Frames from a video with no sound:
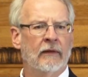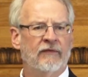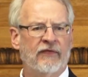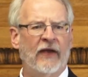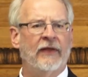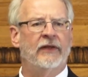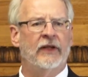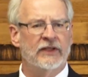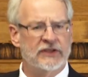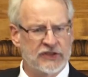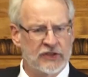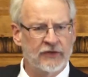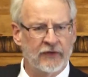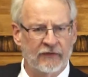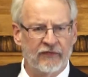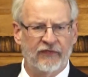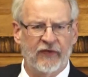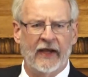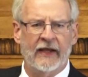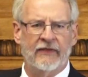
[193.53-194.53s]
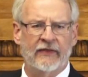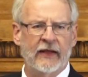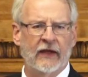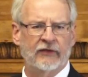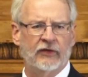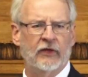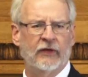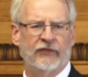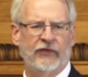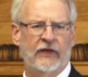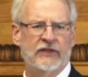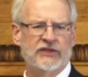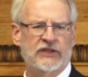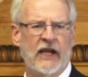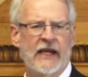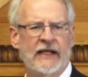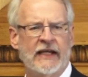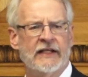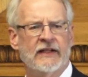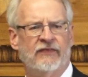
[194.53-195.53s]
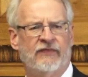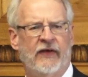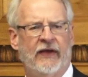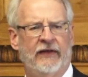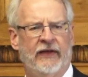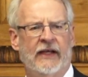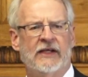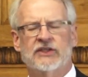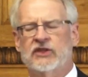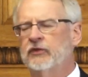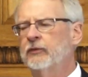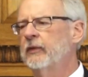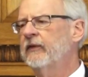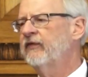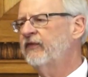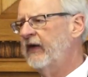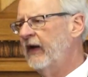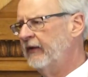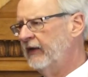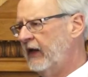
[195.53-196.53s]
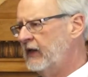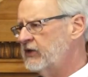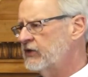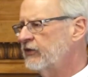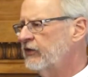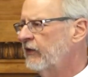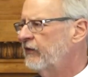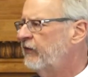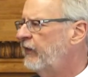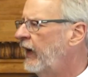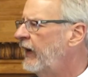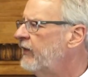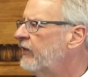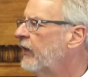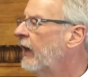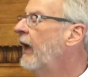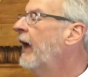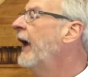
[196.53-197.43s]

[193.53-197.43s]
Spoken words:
Foundations of Faith. Yeah, I was going to say Shaking the Foundations, but Foundations of Faith,